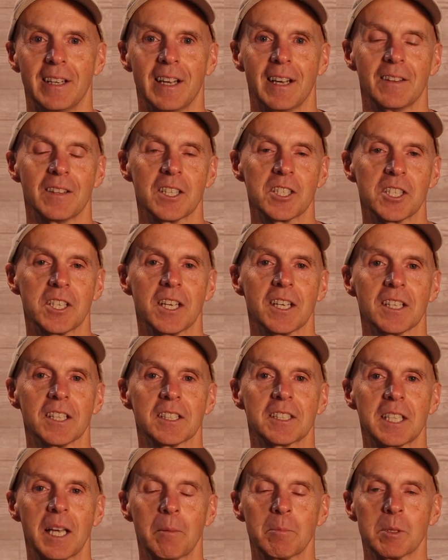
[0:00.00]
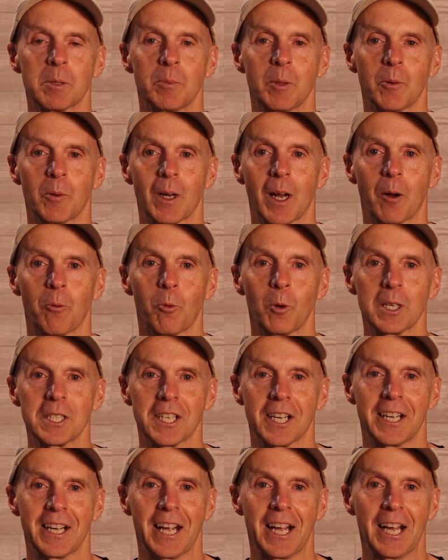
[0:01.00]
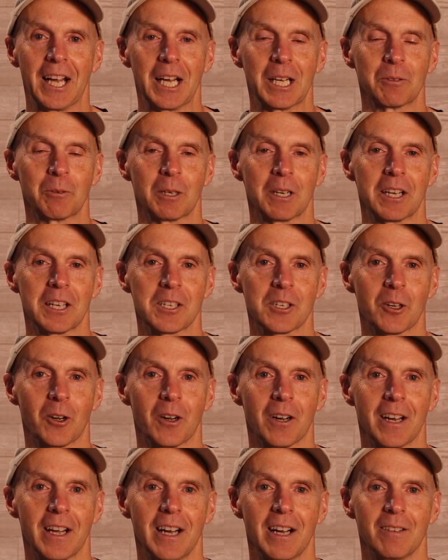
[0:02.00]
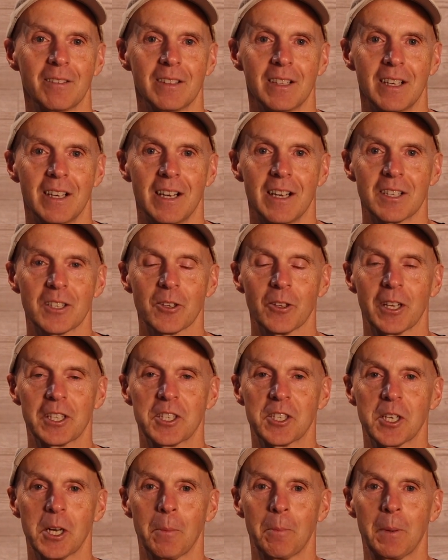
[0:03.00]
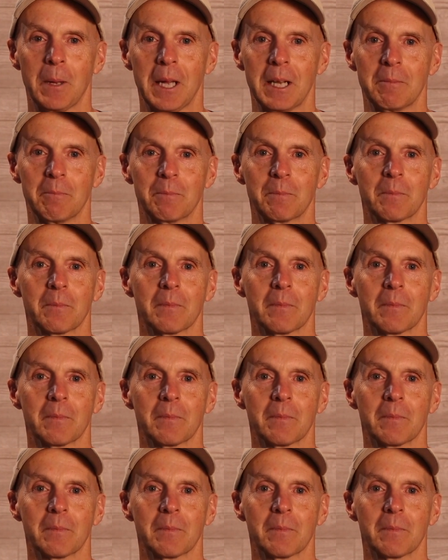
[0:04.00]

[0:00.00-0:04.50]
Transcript: and this channel attempts to be what I wish I had when I started out. So let's jump in.